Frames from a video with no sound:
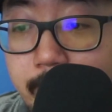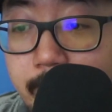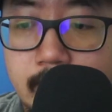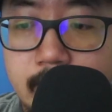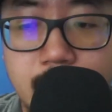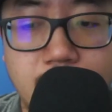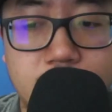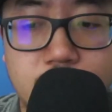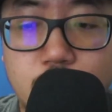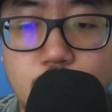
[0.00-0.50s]

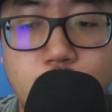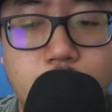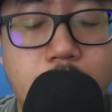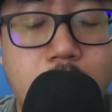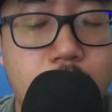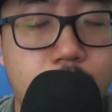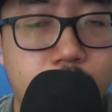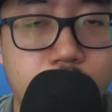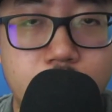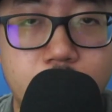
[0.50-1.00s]
Not too bad
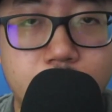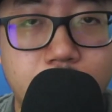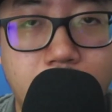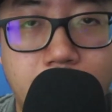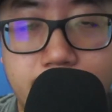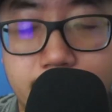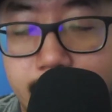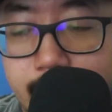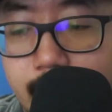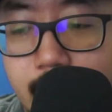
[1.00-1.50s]
when you're
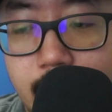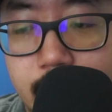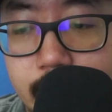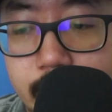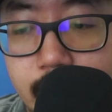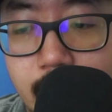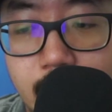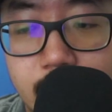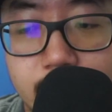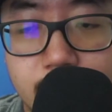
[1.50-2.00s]
buying like
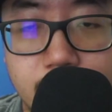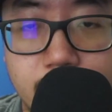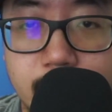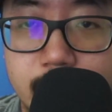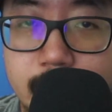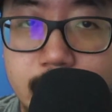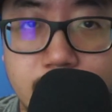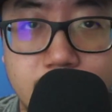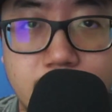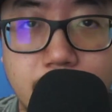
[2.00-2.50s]
$100 worth
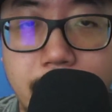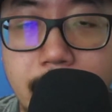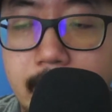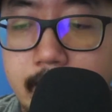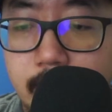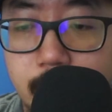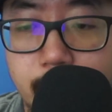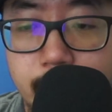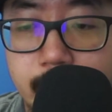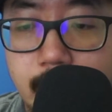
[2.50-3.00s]
just to pay
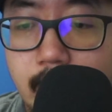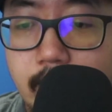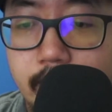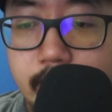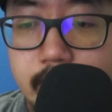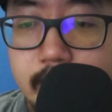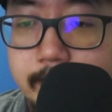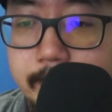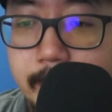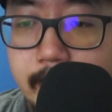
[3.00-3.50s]

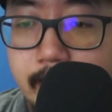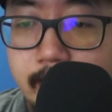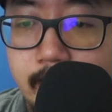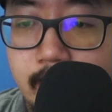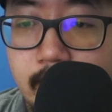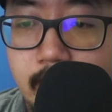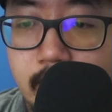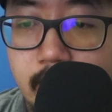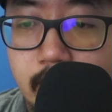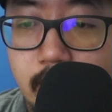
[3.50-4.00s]
$3, but
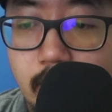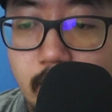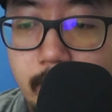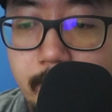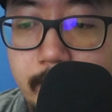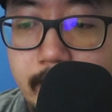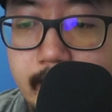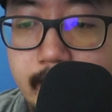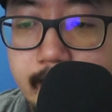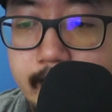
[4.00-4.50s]
going
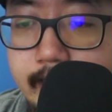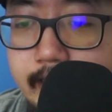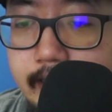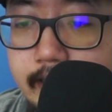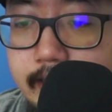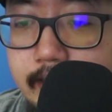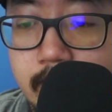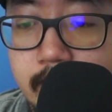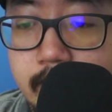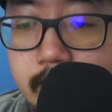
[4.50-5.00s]
back.
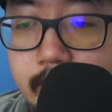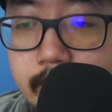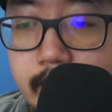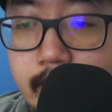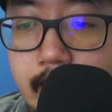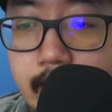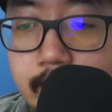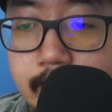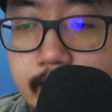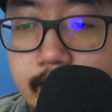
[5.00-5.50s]
So
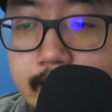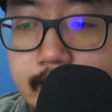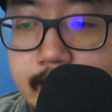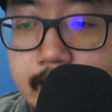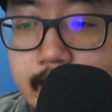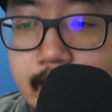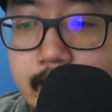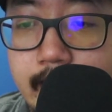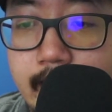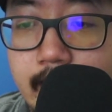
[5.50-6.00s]
now let's
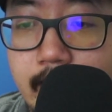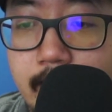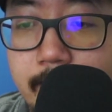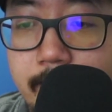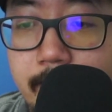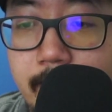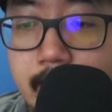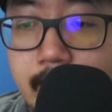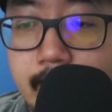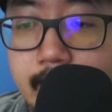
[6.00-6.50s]
say I'm
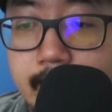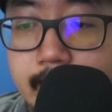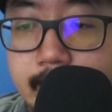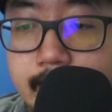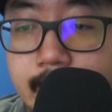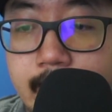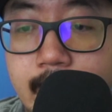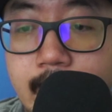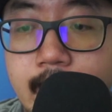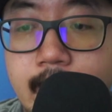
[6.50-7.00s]
buying
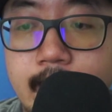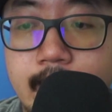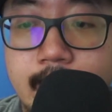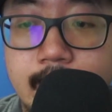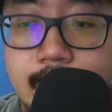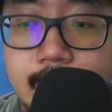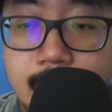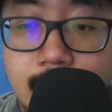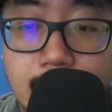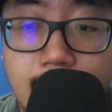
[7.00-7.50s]

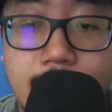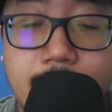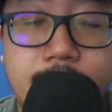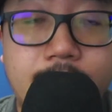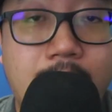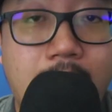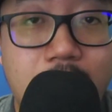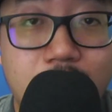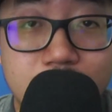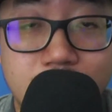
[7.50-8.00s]

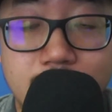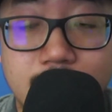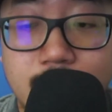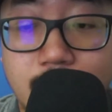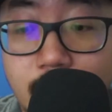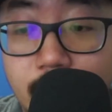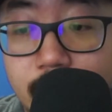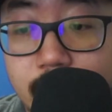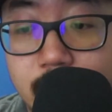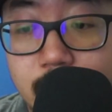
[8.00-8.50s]

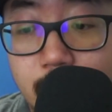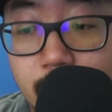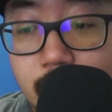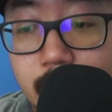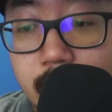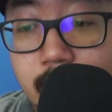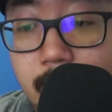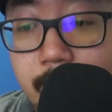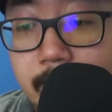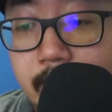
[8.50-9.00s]
$1,000 worth
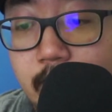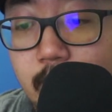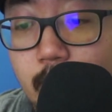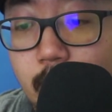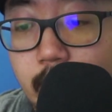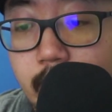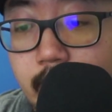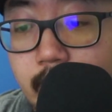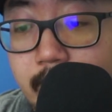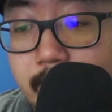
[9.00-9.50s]
of
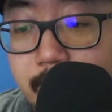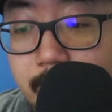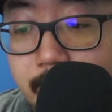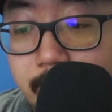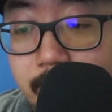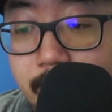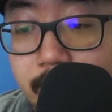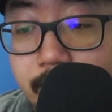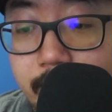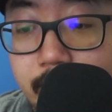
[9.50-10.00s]
Bitcoin.
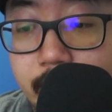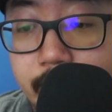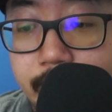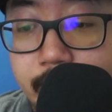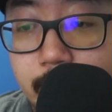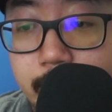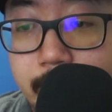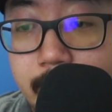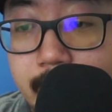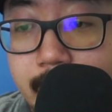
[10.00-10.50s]

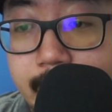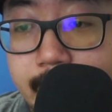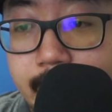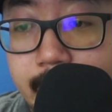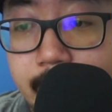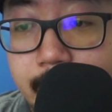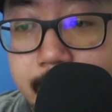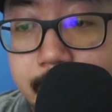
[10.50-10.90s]
Preview buy.